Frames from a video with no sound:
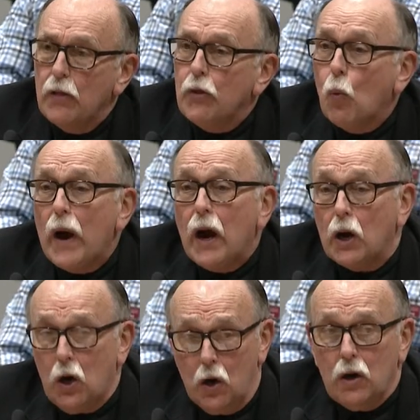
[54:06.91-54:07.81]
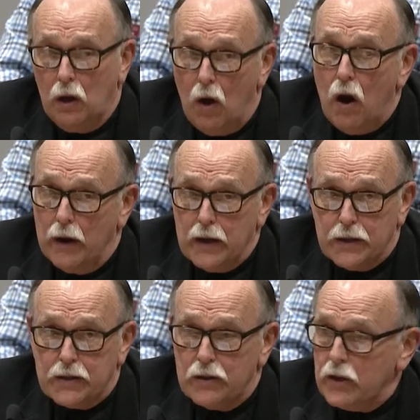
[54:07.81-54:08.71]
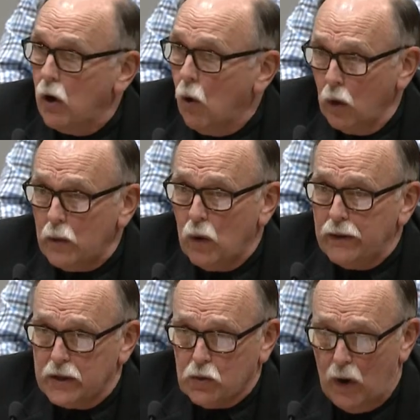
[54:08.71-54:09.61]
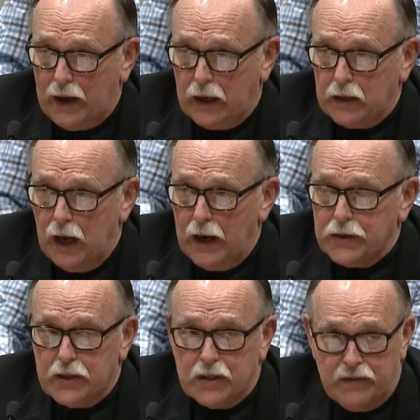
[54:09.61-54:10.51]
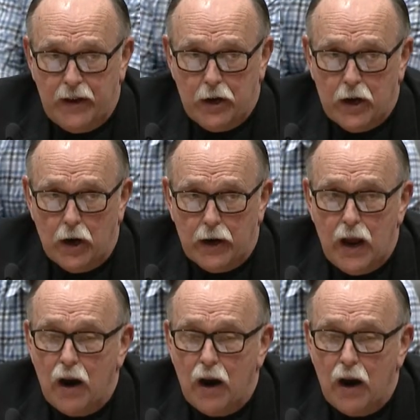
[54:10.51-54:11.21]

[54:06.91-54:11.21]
The way our current law is, the only one that's recognized is the veterinarian.